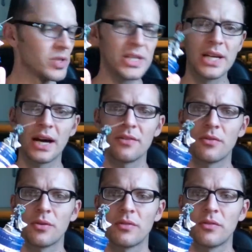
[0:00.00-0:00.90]
this guy
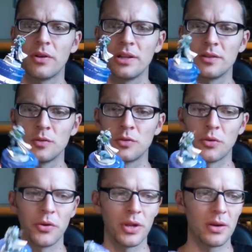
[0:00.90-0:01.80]
for a little
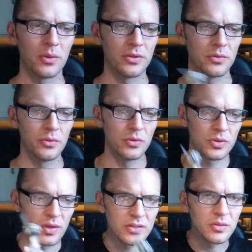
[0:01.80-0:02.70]
tutorial I want to do.
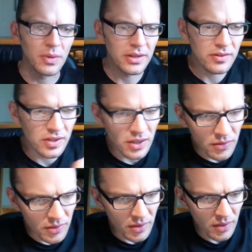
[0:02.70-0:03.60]
So as you might see
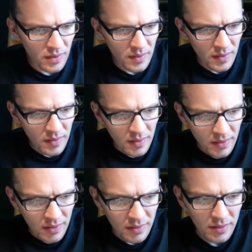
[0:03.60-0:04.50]

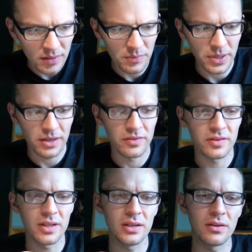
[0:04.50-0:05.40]
might have
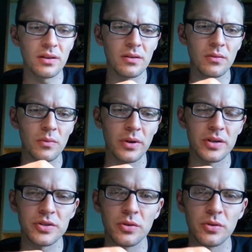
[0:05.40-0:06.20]
seen where I